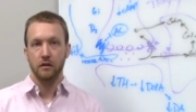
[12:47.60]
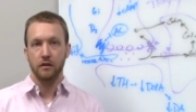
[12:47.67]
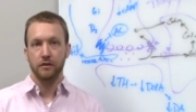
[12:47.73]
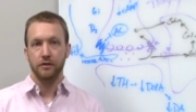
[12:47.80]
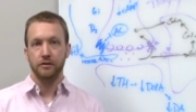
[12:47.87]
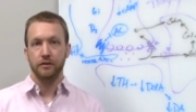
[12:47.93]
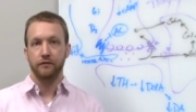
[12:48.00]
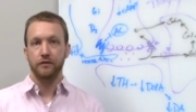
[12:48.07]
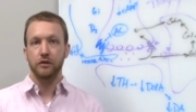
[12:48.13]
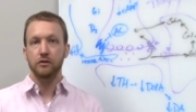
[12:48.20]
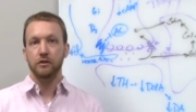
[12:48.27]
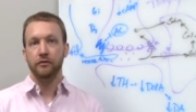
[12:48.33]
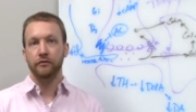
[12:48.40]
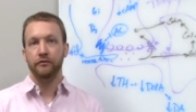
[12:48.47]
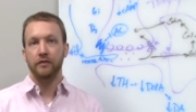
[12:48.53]
There's a few
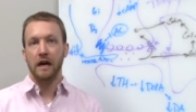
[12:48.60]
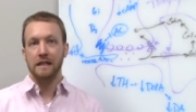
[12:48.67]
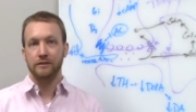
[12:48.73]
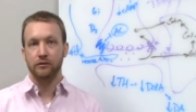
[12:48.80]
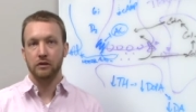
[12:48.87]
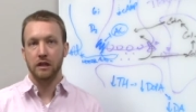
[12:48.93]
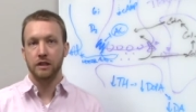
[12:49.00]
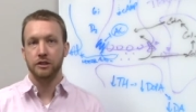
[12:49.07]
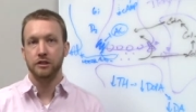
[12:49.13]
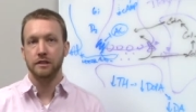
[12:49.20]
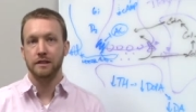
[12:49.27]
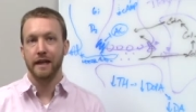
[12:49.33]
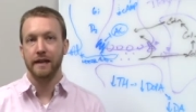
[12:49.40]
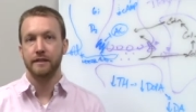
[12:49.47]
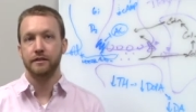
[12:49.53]
different phosphorylation
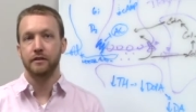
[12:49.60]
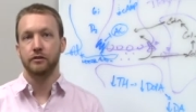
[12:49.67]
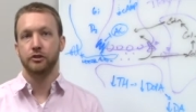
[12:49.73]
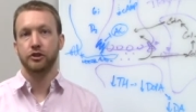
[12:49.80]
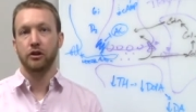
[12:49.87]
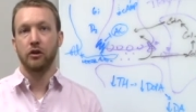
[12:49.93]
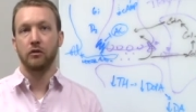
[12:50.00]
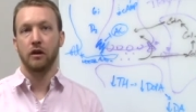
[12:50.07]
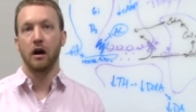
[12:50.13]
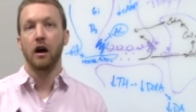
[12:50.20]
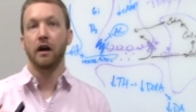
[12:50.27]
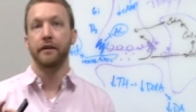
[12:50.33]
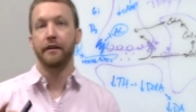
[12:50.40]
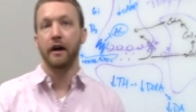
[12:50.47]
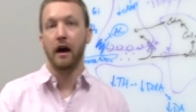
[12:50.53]
sites that are shown
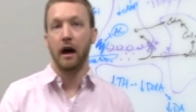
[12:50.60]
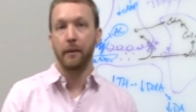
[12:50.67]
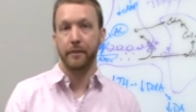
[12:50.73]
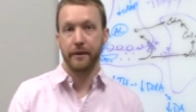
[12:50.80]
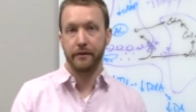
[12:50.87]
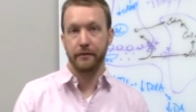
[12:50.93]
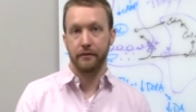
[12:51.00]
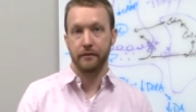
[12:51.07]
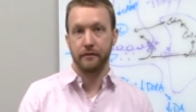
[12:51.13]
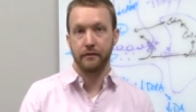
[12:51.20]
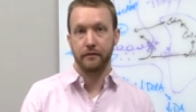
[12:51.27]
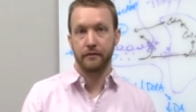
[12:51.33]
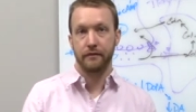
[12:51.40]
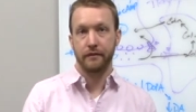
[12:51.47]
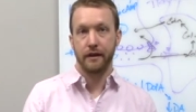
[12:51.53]
on top.
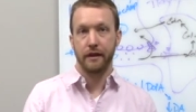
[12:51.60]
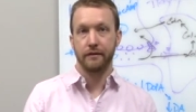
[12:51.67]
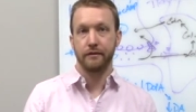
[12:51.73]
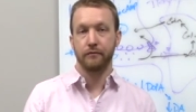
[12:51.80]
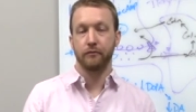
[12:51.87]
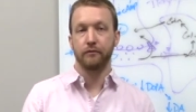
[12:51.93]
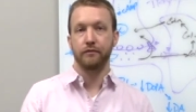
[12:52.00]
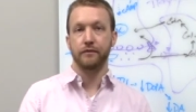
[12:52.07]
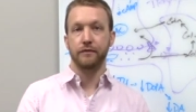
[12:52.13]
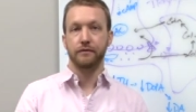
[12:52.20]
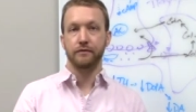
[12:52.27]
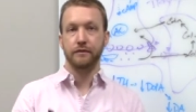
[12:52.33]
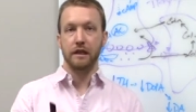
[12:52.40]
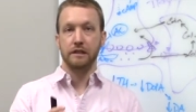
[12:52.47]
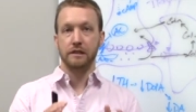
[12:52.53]
And
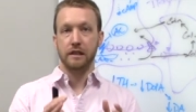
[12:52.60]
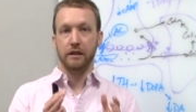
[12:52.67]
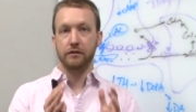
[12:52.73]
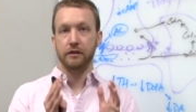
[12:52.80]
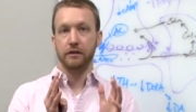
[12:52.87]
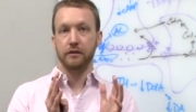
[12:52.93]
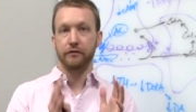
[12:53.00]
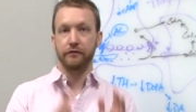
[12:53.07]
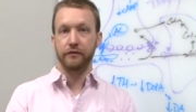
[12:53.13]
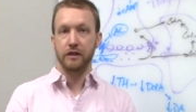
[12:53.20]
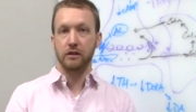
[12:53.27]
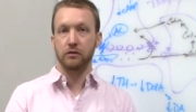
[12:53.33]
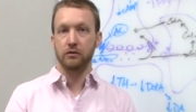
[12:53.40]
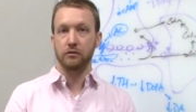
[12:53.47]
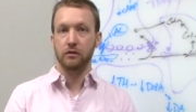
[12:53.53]
they just either get the
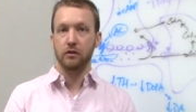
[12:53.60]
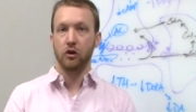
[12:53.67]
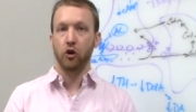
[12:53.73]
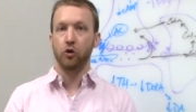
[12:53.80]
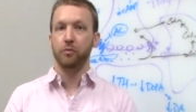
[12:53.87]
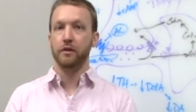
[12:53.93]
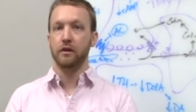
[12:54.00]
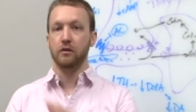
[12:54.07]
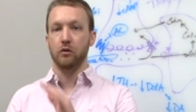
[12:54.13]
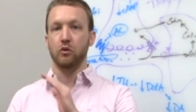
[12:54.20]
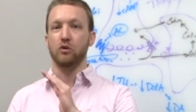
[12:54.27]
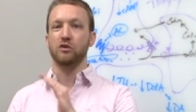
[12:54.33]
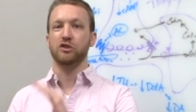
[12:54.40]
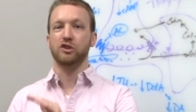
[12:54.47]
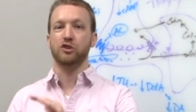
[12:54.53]
filled, open,
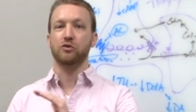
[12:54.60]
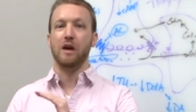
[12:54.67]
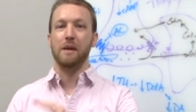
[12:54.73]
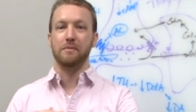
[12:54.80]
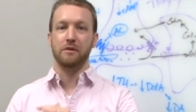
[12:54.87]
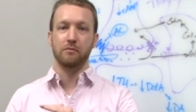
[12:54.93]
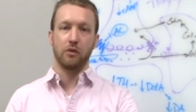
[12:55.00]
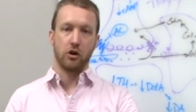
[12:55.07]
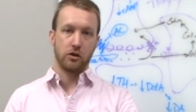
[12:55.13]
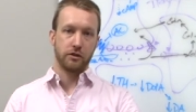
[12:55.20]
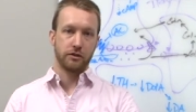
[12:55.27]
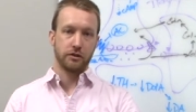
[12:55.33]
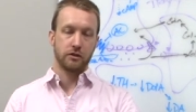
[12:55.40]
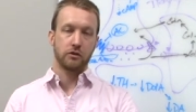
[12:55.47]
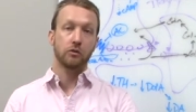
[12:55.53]
or striped
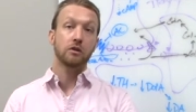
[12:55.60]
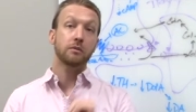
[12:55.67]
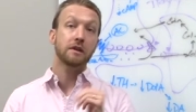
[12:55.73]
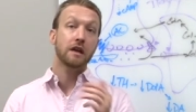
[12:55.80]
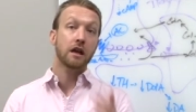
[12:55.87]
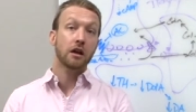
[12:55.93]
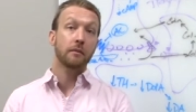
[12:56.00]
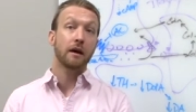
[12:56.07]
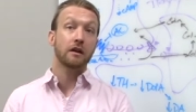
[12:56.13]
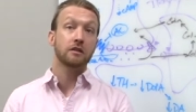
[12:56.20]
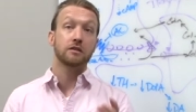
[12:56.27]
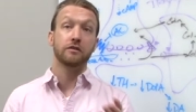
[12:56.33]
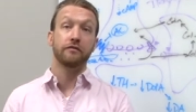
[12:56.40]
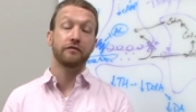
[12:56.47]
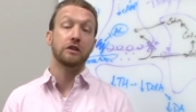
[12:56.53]
bars. The one that we care about is
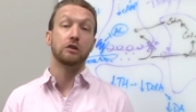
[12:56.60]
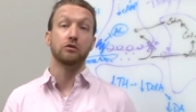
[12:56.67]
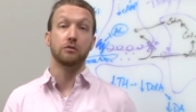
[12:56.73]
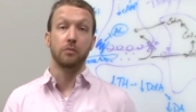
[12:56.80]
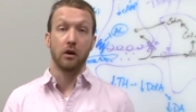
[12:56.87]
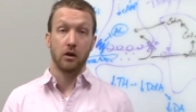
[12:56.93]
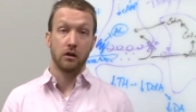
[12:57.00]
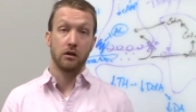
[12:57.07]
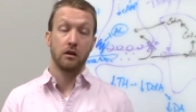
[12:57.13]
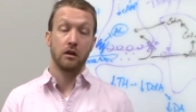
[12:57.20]
the filled bar.